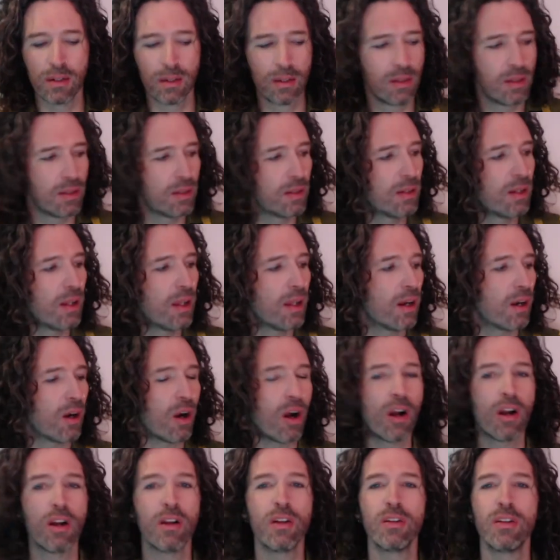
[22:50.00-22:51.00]
that
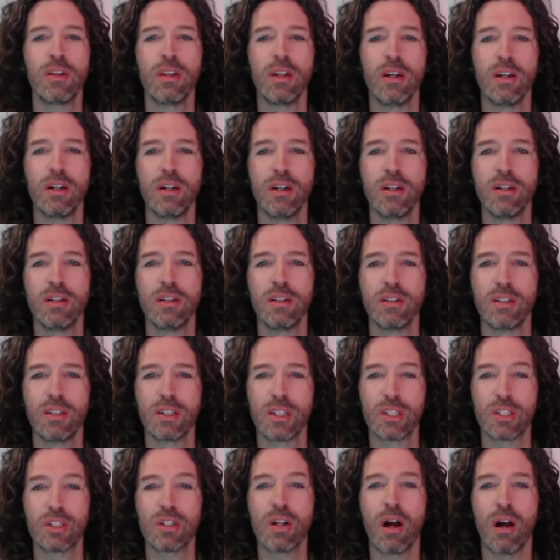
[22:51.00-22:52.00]
are the the
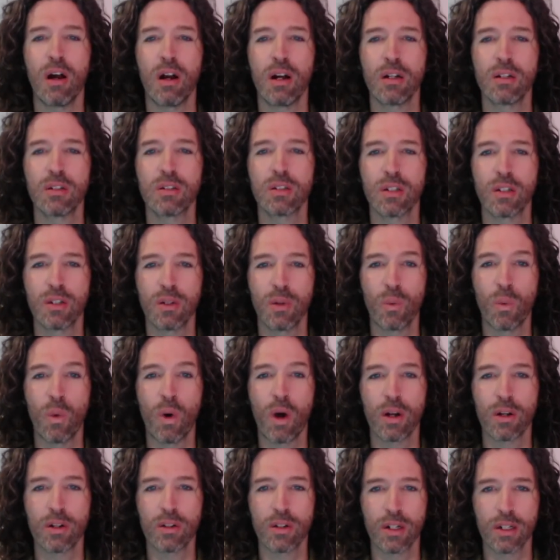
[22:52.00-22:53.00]
stars and the
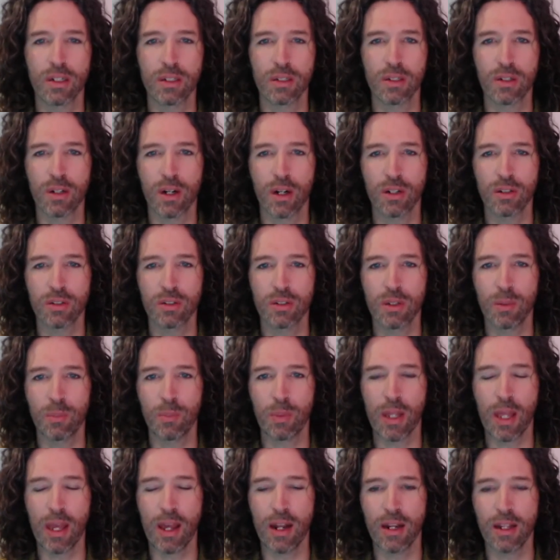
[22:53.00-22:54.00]
wandering stars, the
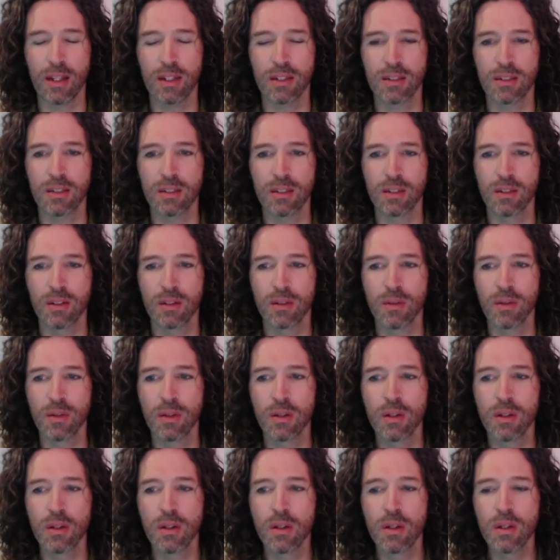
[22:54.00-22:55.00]
planets?
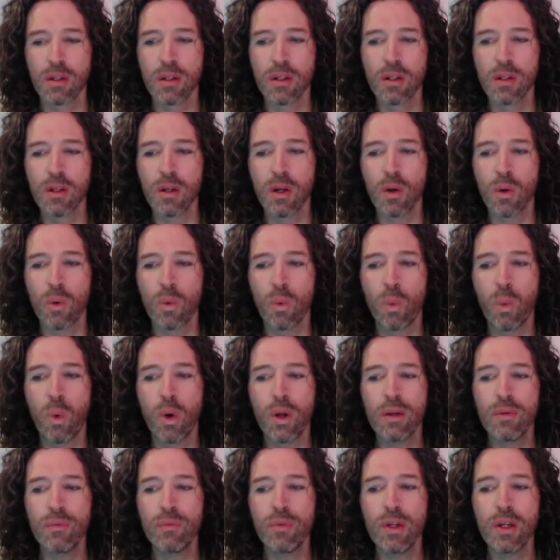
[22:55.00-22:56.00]

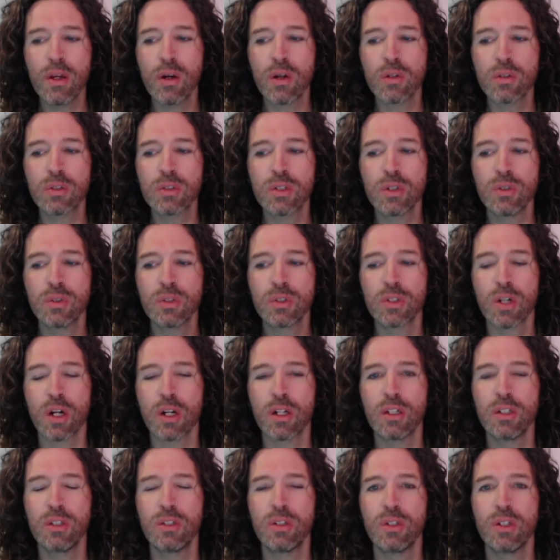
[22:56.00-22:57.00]
What if we also
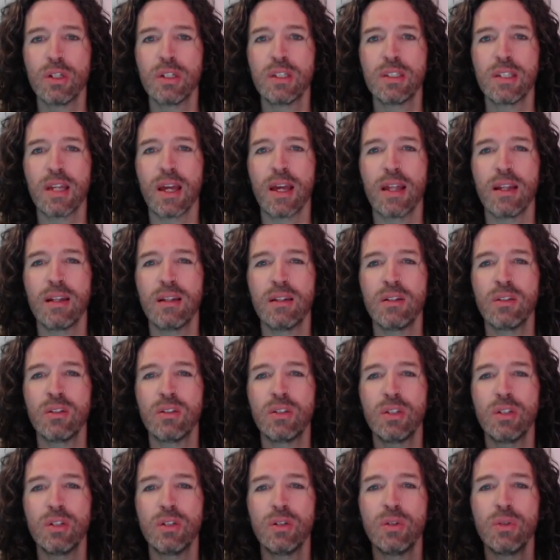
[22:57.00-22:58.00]
started to attend
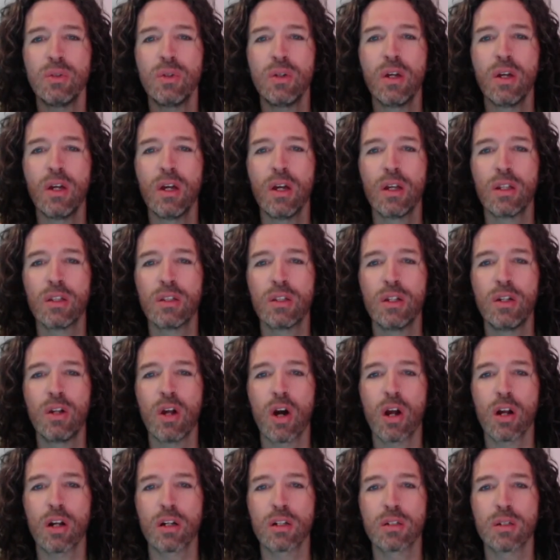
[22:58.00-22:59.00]
to the
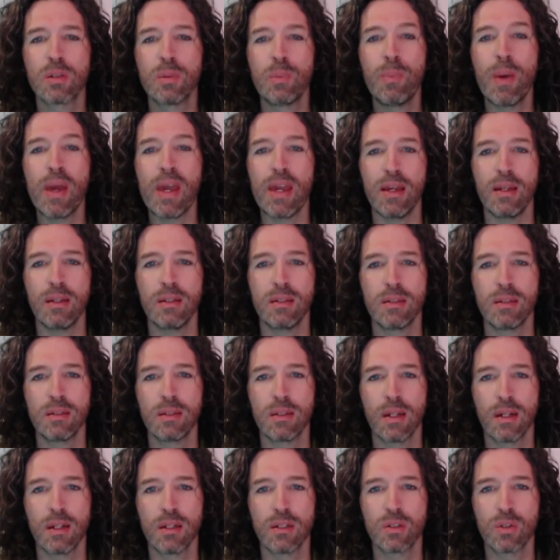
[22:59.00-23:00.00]
dark space
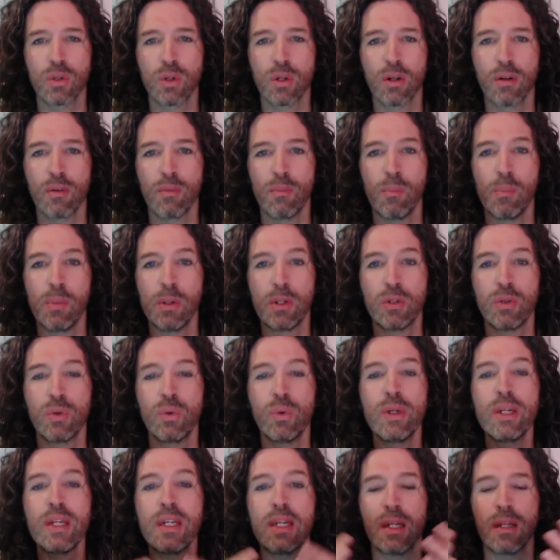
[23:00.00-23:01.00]
that is sort of
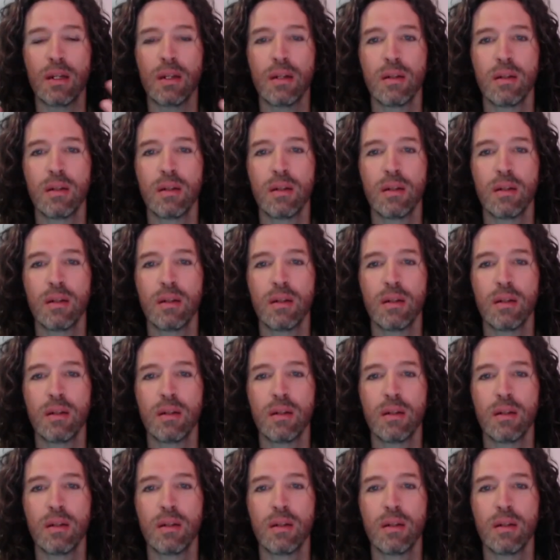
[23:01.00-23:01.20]
between